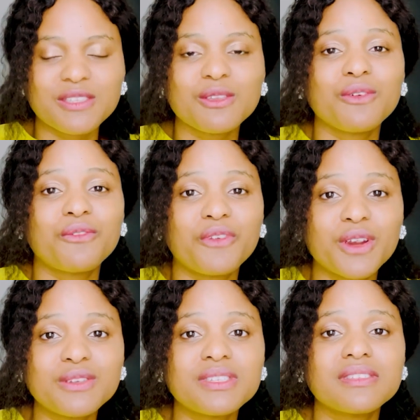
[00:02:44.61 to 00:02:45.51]
So the
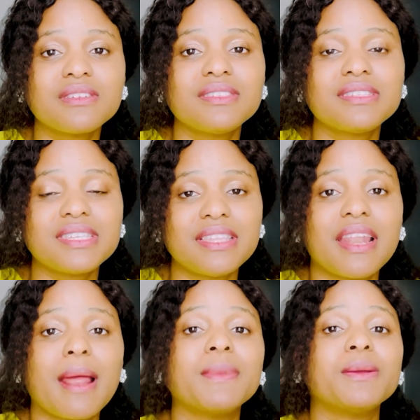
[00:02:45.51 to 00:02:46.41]
first scene
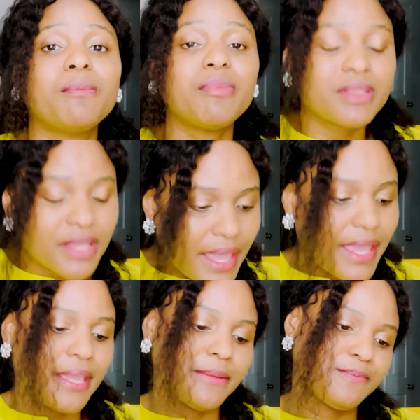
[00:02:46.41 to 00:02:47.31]
that I'm going to
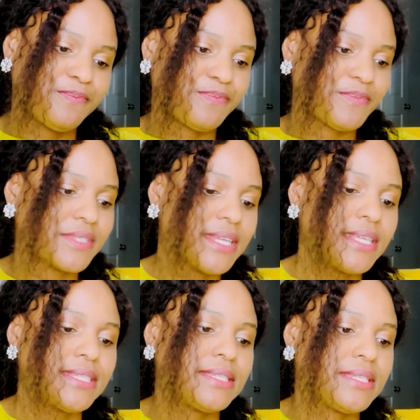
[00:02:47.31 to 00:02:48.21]
play,
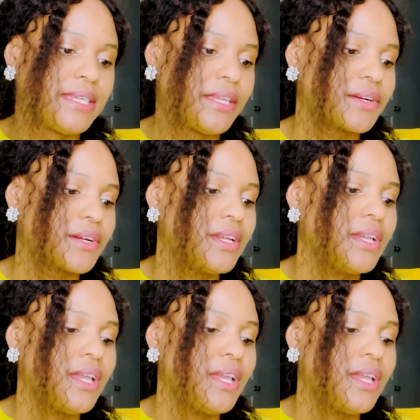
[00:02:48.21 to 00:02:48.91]
let's see here.